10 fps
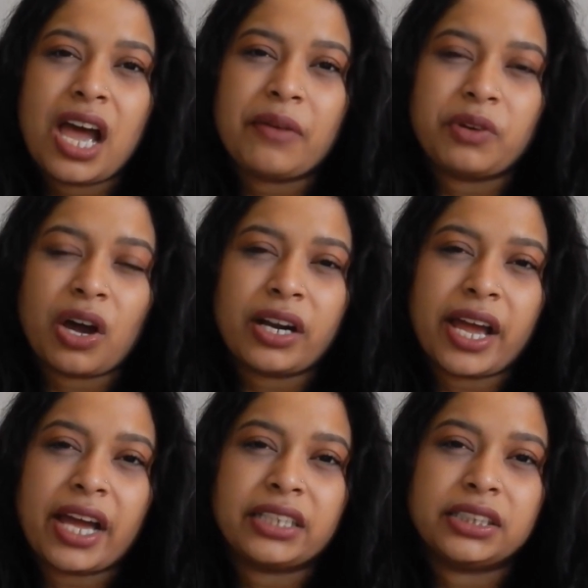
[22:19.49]
have not
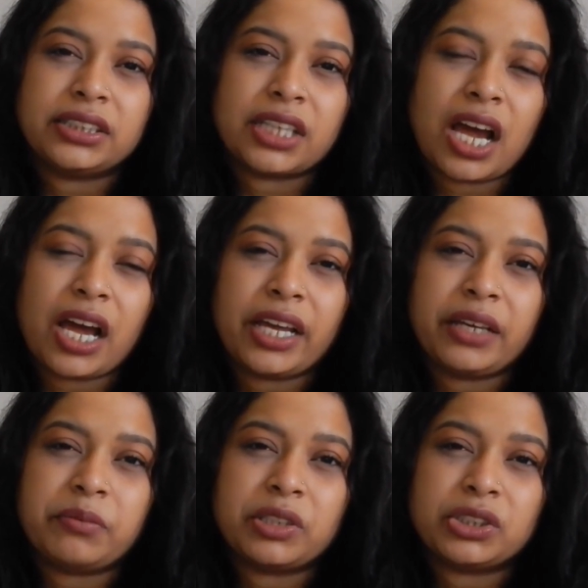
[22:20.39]
had
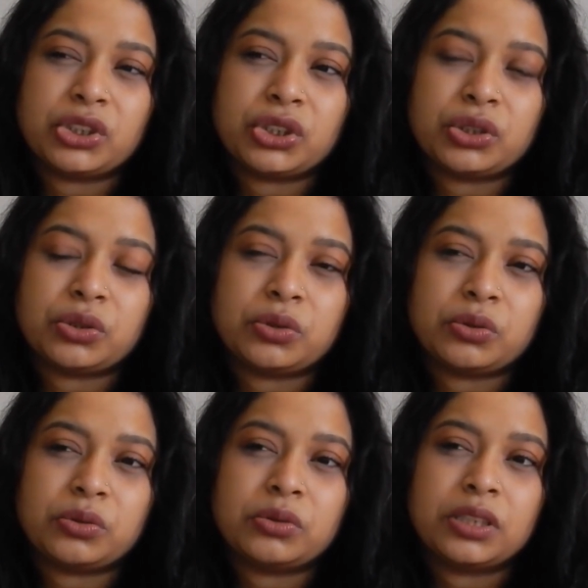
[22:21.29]
time
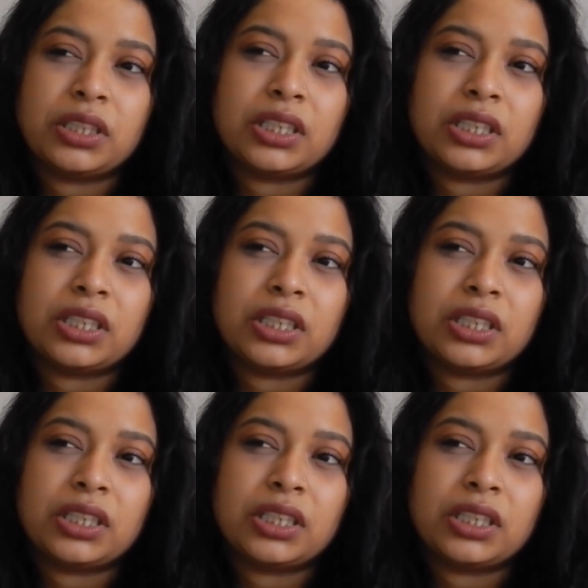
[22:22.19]
to